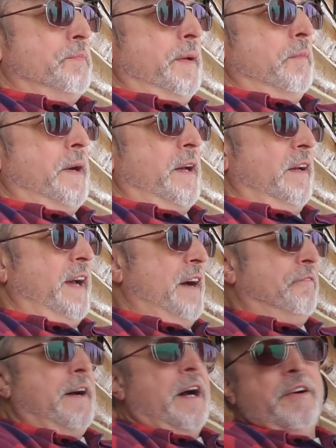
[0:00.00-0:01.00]
about a
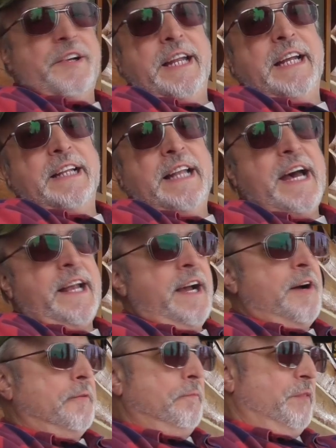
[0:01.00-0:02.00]
half hour digging that
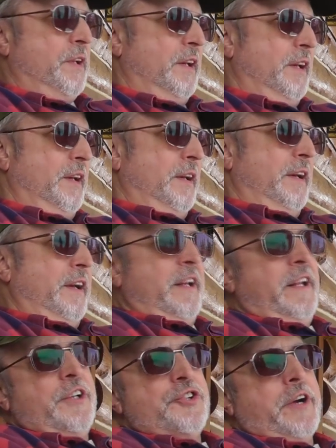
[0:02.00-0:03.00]
out,
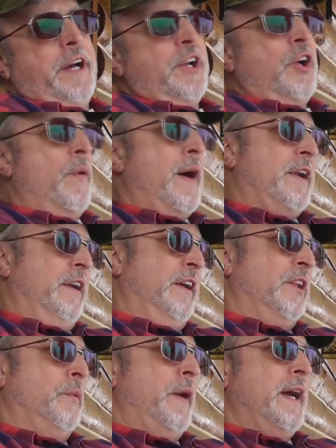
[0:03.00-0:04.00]
and then trying to go out
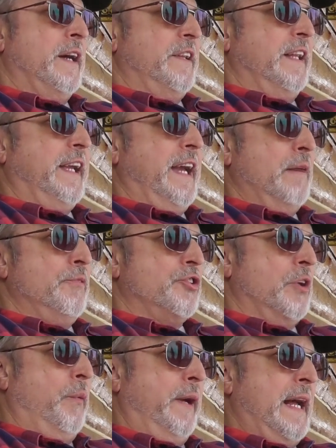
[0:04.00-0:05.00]
another way out to the cabin.
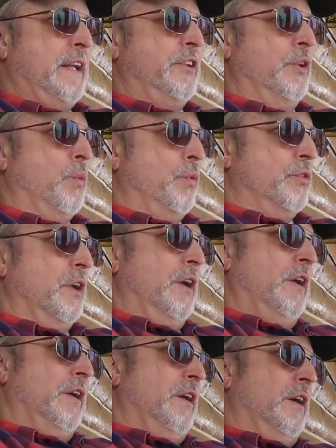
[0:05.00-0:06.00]
So I went out to
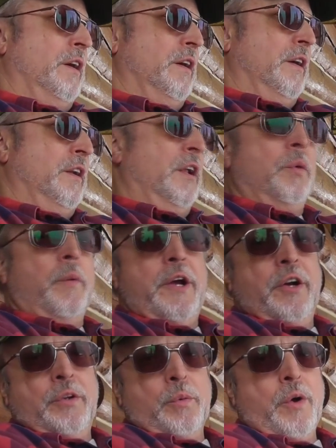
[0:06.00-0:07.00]
another
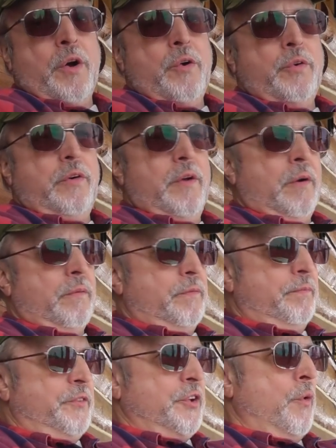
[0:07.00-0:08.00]
way on the road
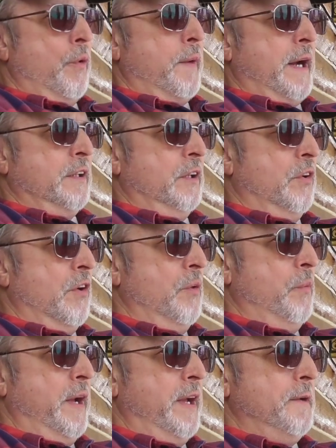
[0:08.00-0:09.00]
to go around the
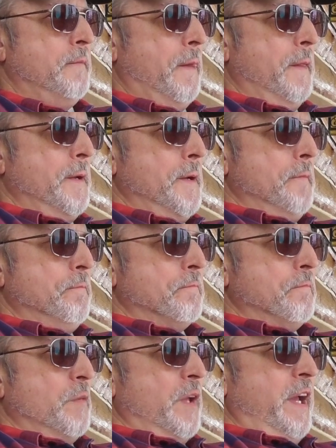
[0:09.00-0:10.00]
long way,
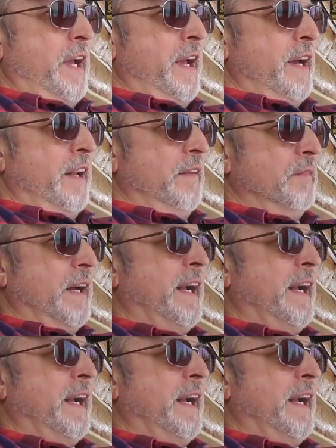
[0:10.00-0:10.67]
and I